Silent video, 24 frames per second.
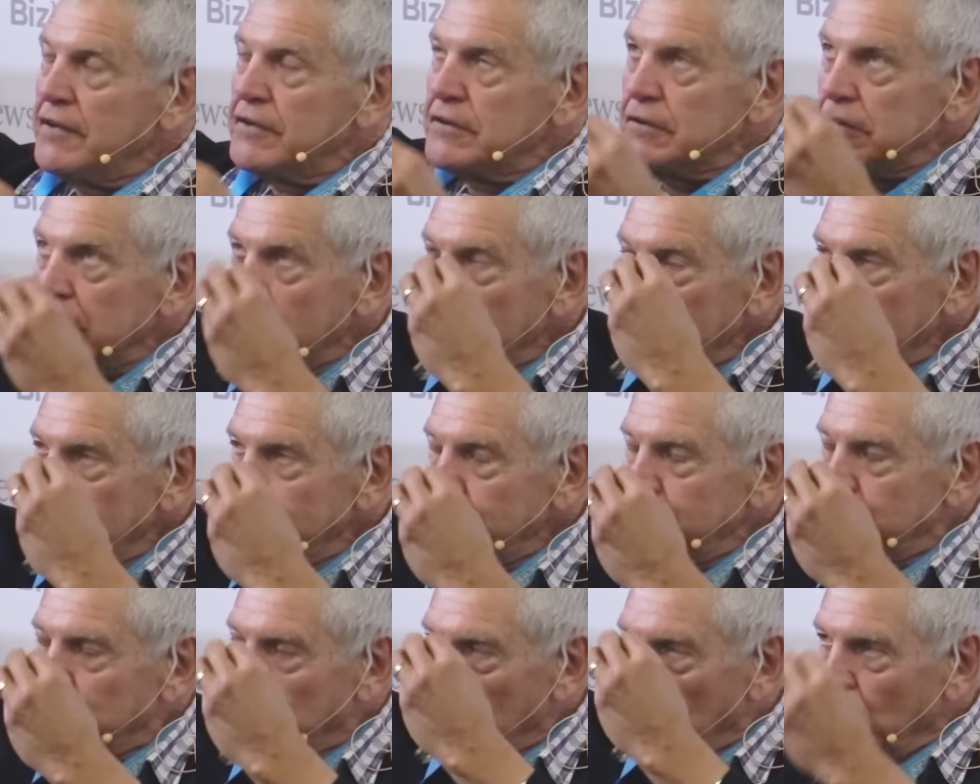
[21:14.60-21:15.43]
As long
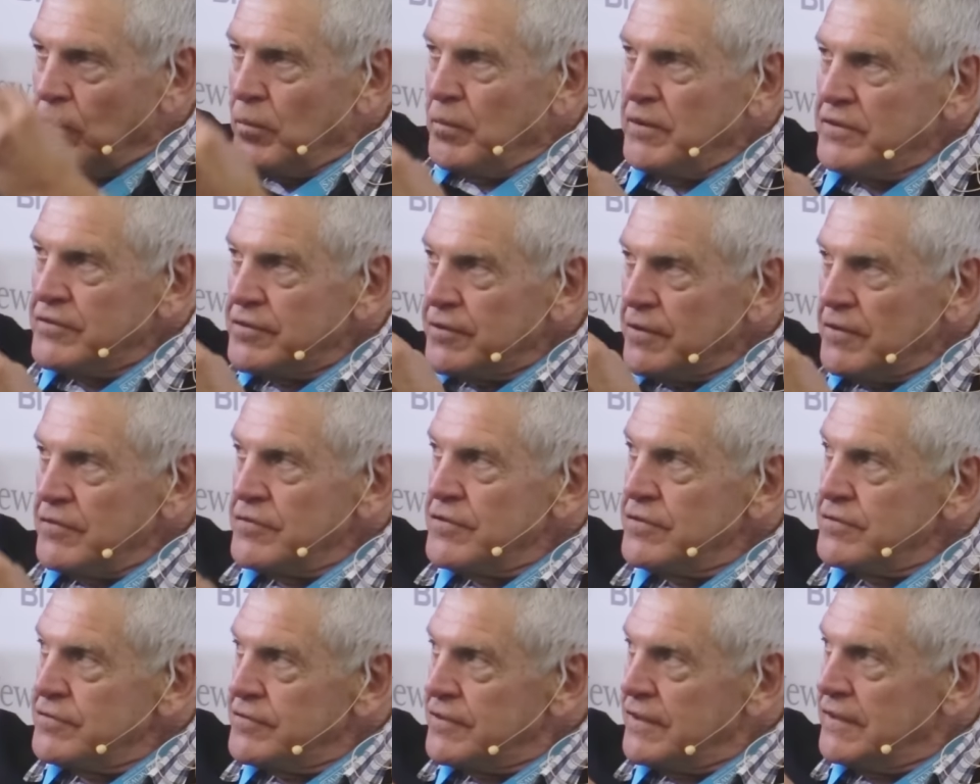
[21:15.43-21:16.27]
as you always
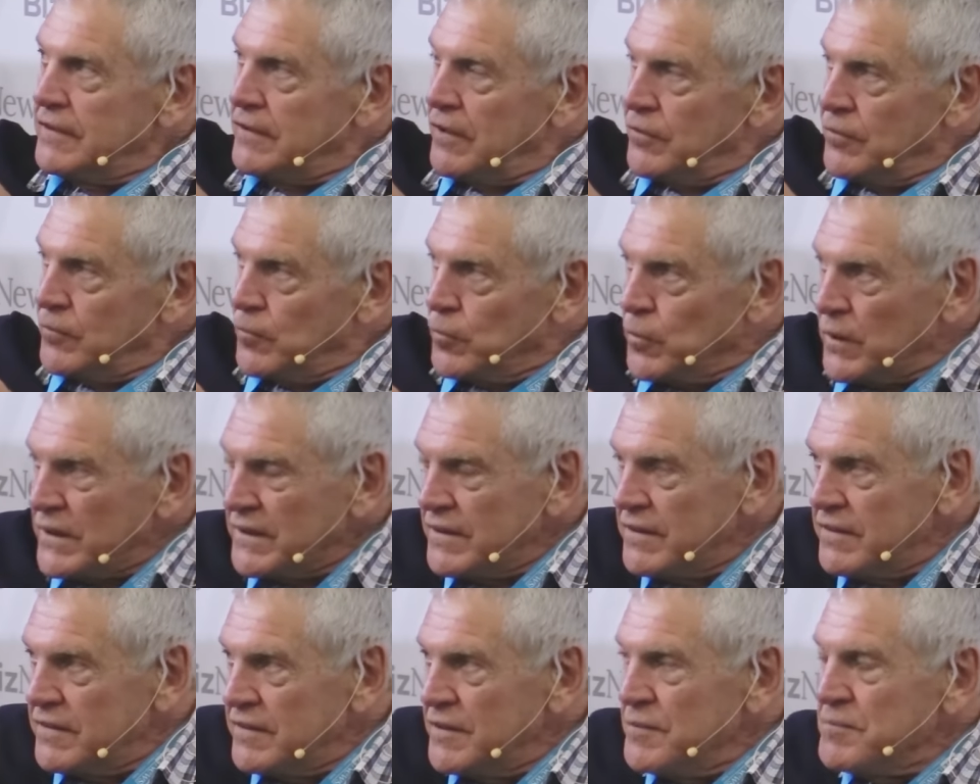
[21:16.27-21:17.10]
concentrate on
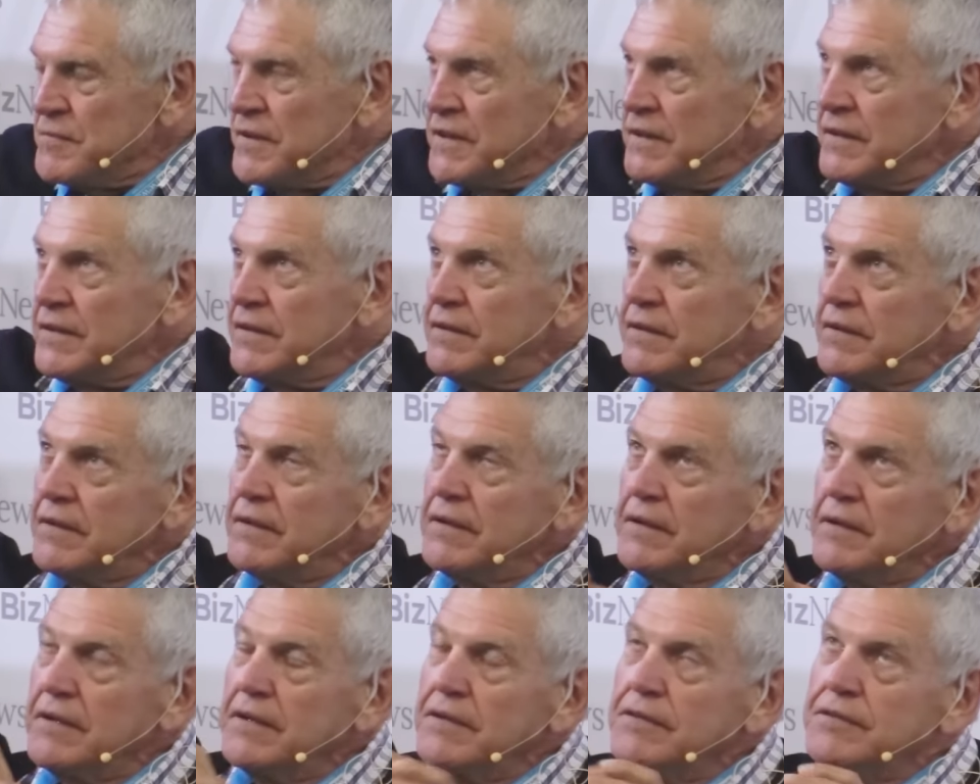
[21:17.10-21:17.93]
what this demand
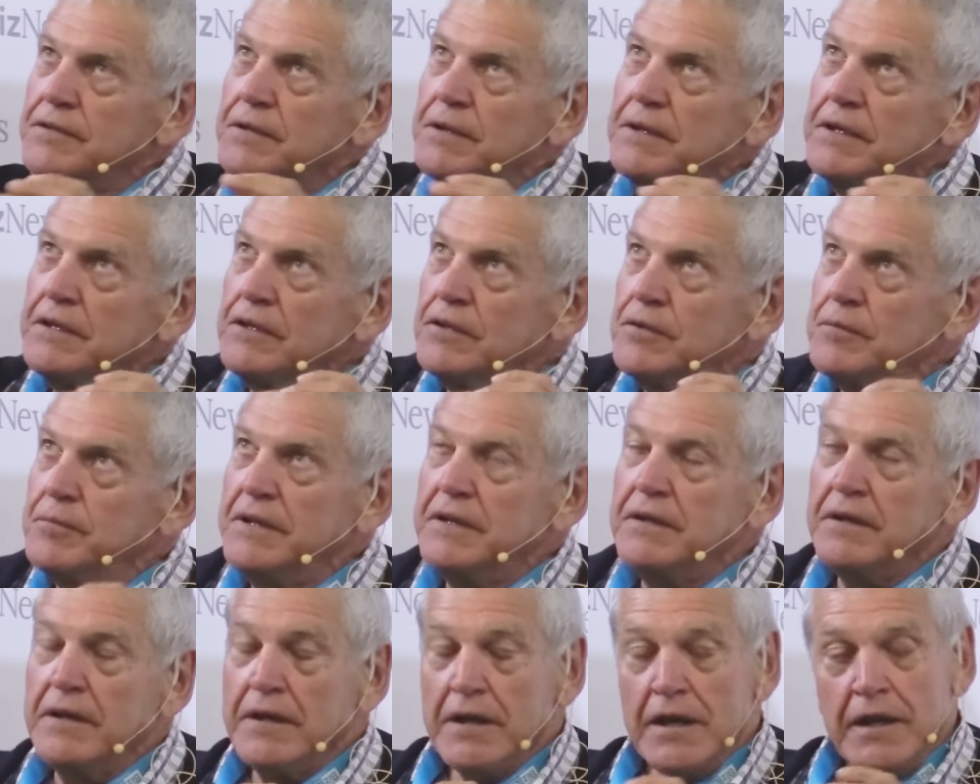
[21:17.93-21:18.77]
uh, is going to
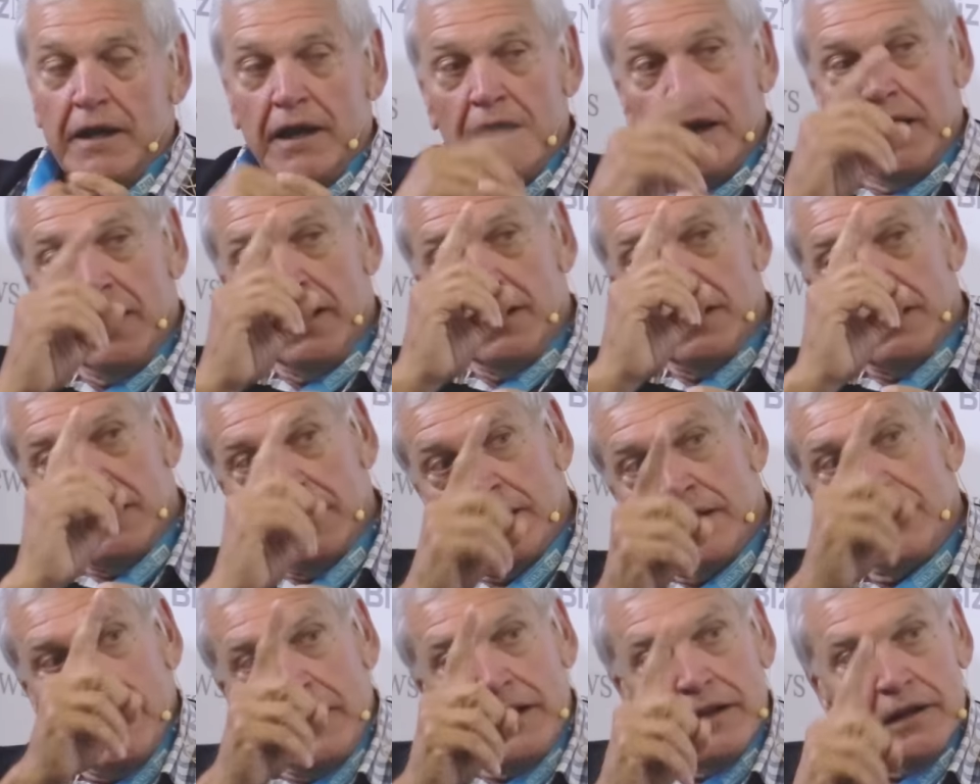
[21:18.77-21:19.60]
be. And
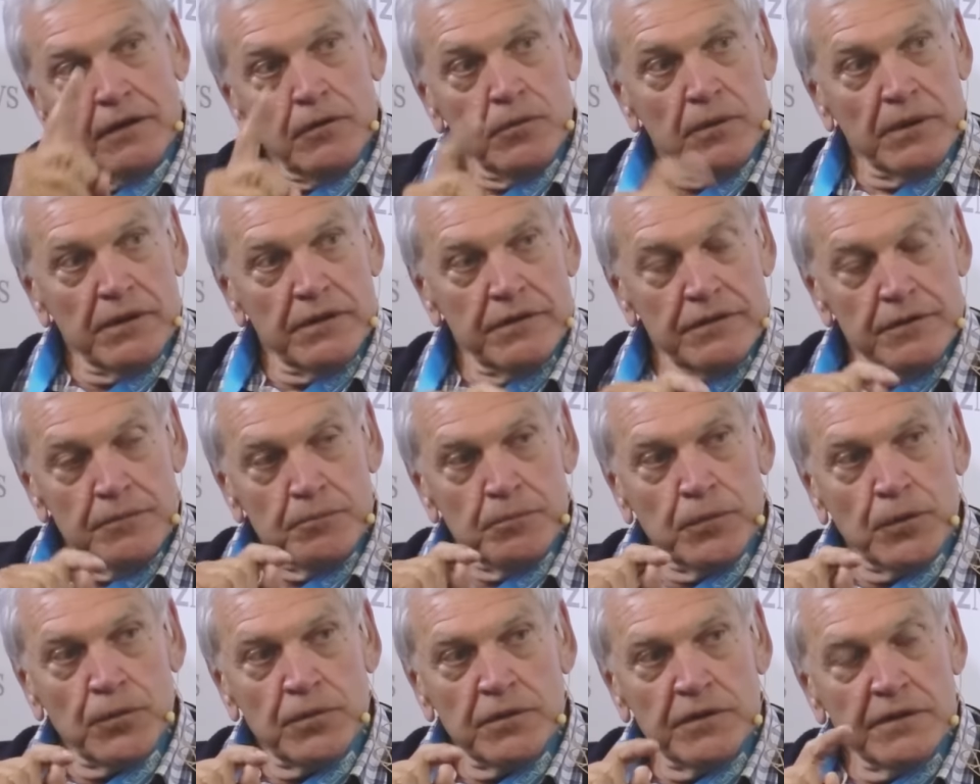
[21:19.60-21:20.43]
then, Alec, what is
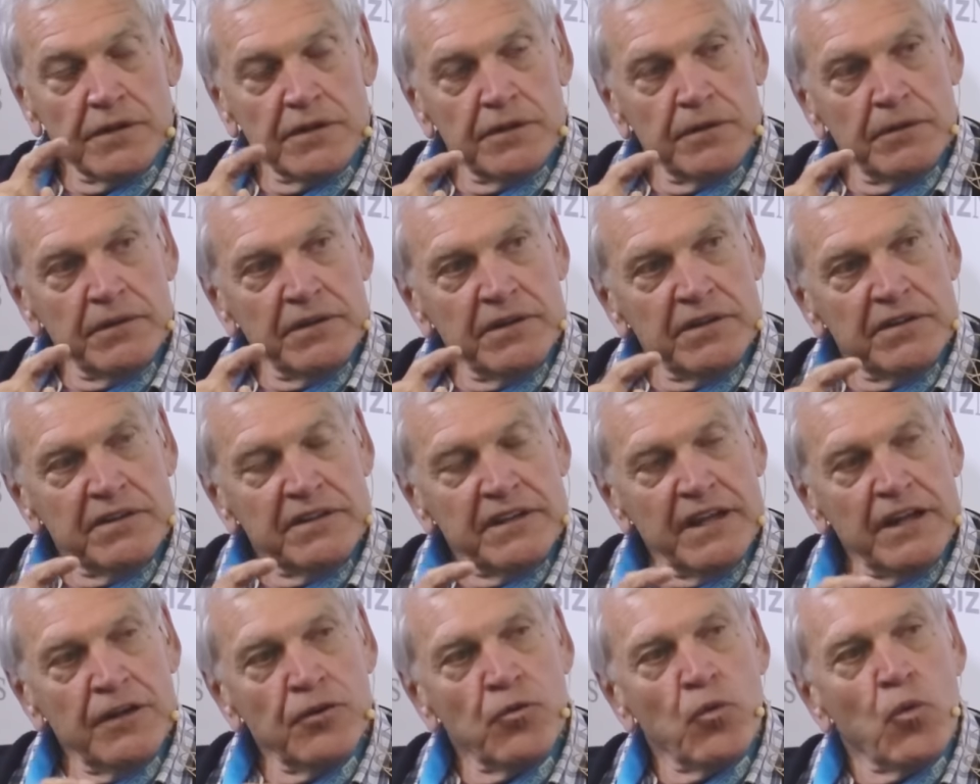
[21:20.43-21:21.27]
important is to
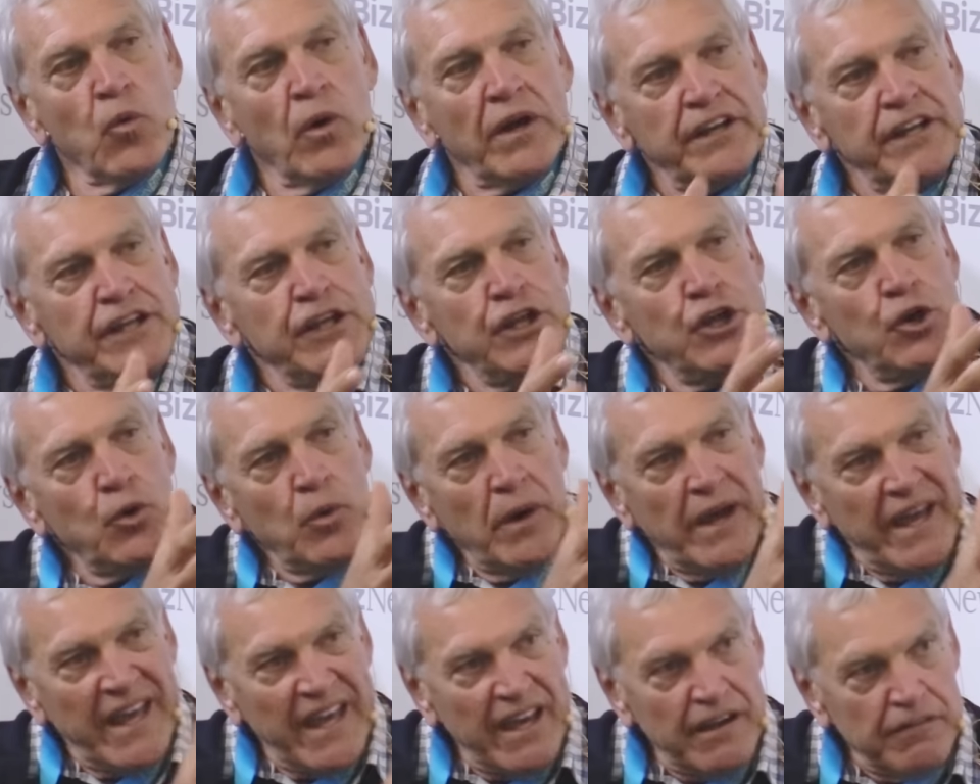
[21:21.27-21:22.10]
understand what do
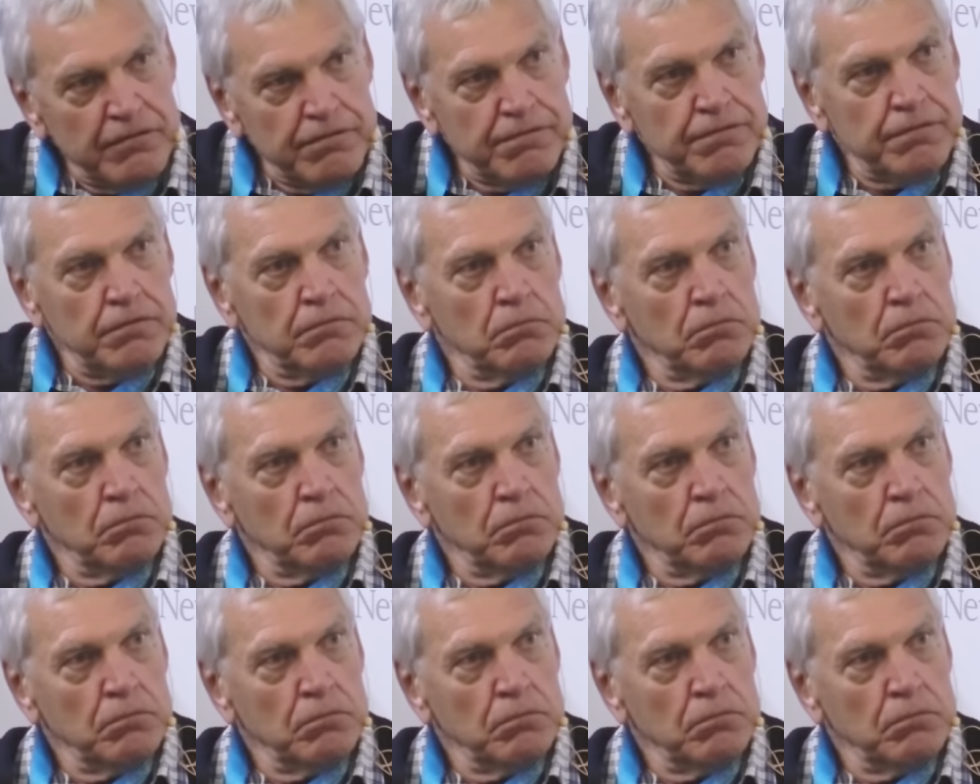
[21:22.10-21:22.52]
you have?